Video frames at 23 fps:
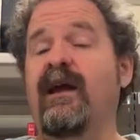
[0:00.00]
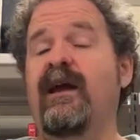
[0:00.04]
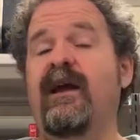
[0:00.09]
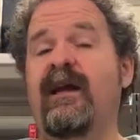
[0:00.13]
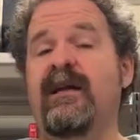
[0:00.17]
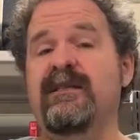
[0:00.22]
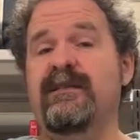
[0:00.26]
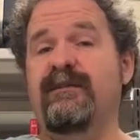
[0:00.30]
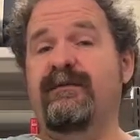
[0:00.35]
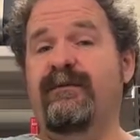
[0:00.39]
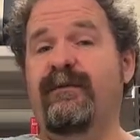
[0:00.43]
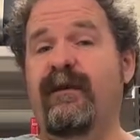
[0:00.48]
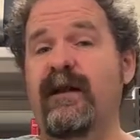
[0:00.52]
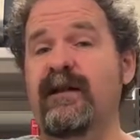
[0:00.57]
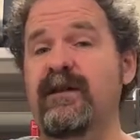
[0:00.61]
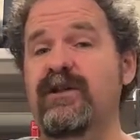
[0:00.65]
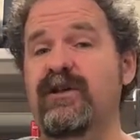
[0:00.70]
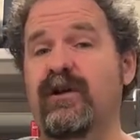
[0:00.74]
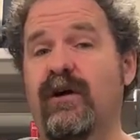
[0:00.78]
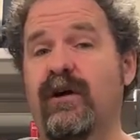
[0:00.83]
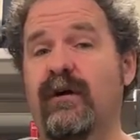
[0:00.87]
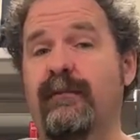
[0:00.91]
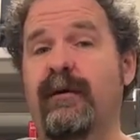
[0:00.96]
It's a fun
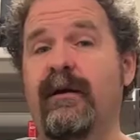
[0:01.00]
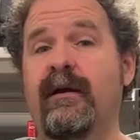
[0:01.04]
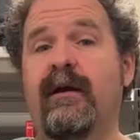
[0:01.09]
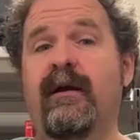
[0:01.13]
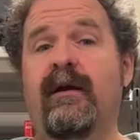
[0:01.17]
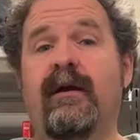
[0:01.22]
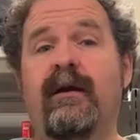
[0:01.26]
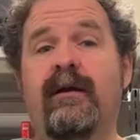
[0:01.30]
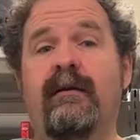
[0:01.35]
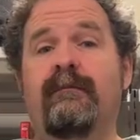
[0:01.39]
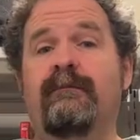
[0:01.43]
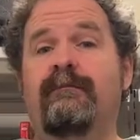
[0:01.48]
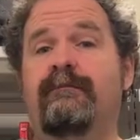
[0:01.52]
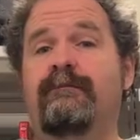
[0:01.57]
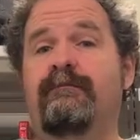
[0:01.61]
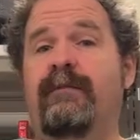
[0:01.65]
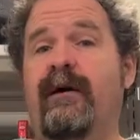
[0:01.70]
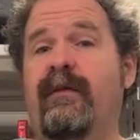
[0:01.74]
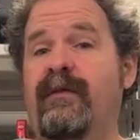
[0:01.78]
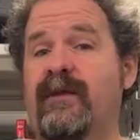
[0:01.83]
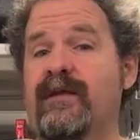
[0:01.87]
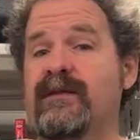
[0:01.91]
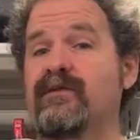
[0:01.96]
job,
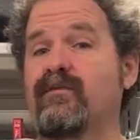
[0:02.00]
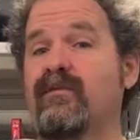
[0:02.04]
but there's